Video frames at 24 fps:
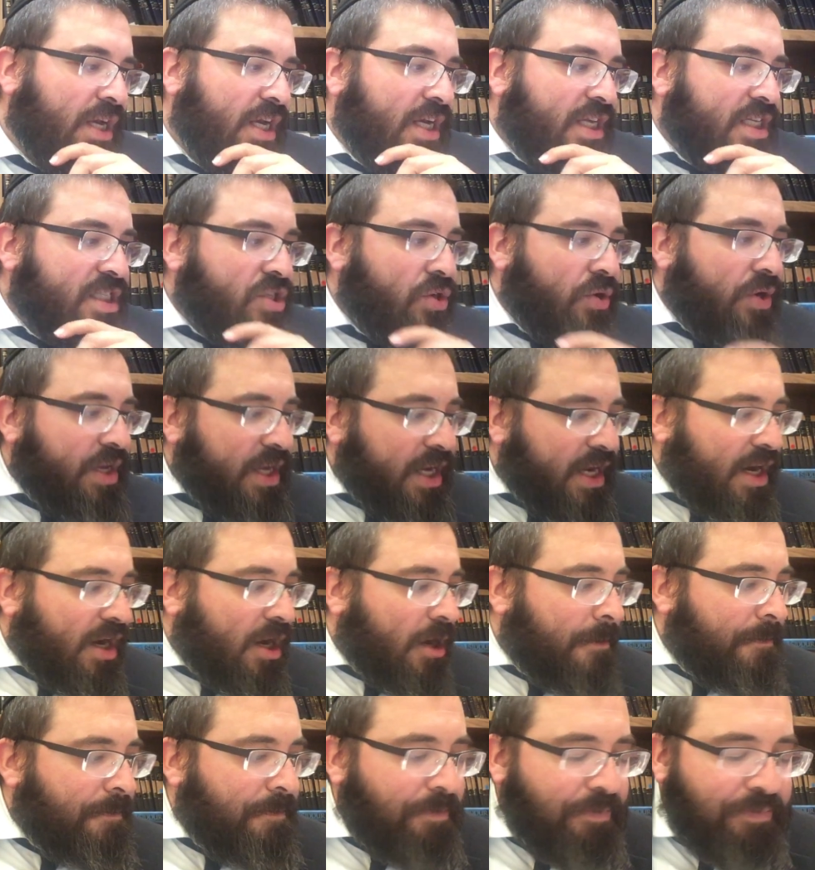So
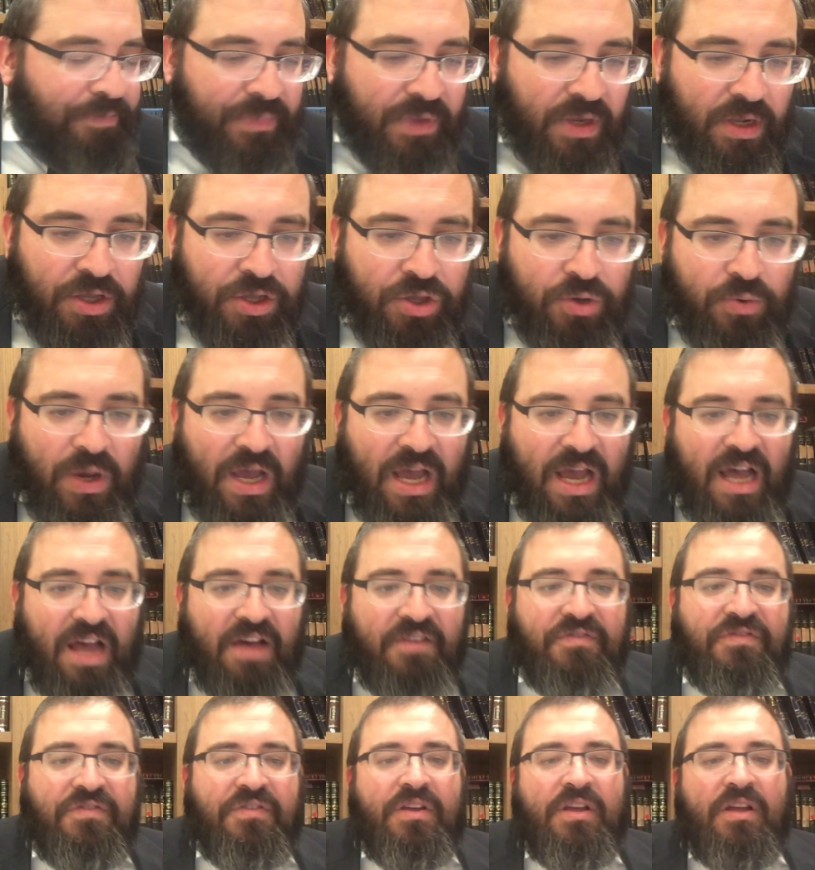here you
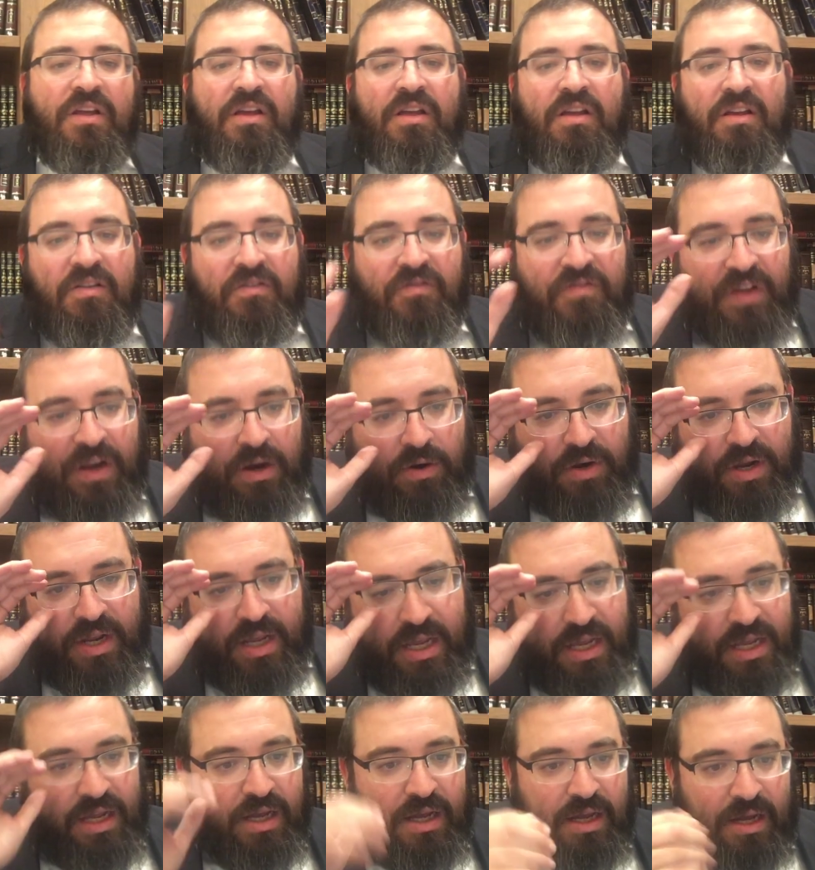have
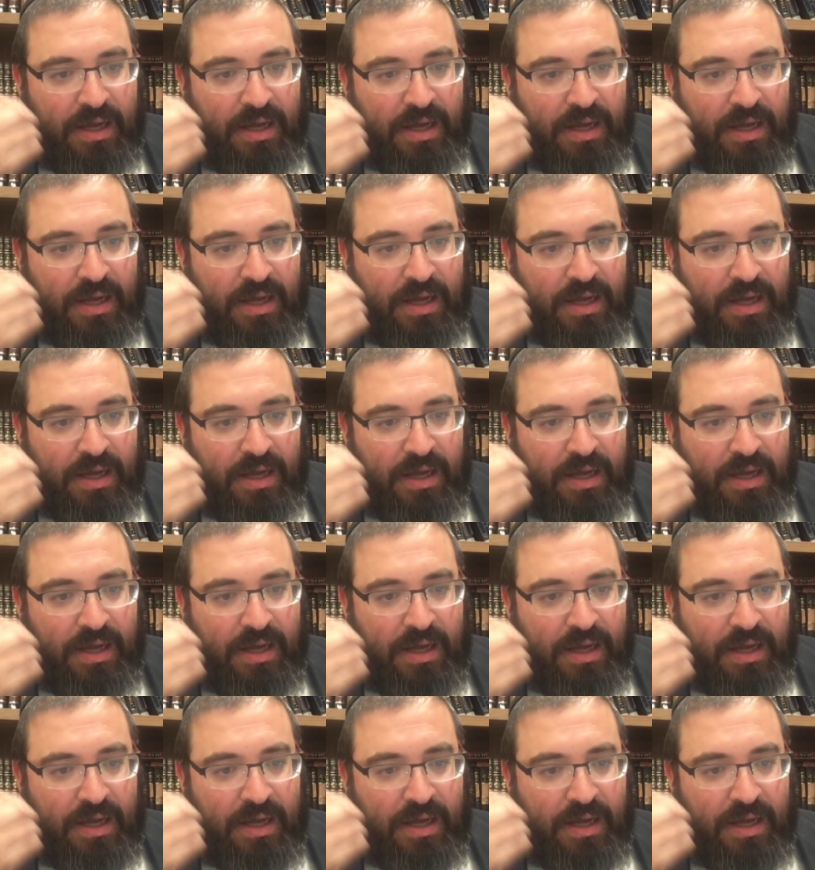very